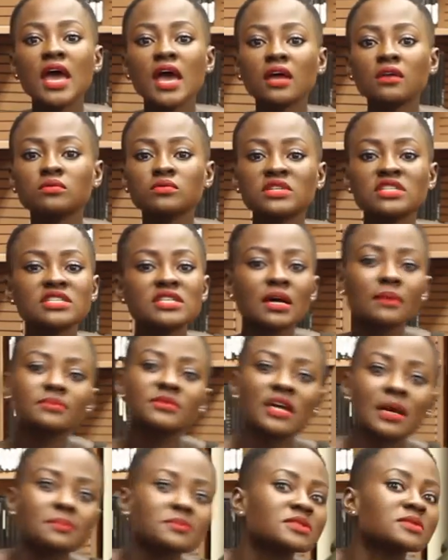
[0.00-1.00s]
And we
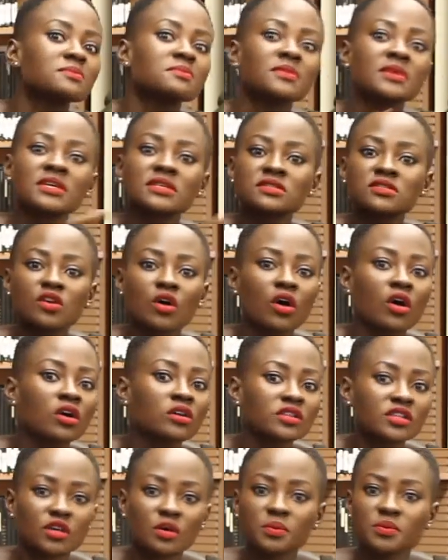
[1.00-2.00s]
sometimes miss
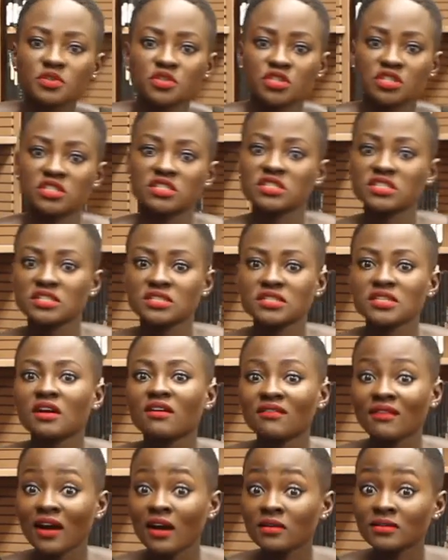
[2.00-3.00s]
all the opportunities
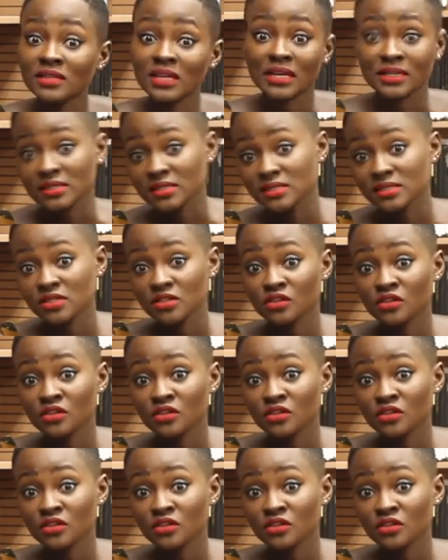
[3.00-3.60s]
around us,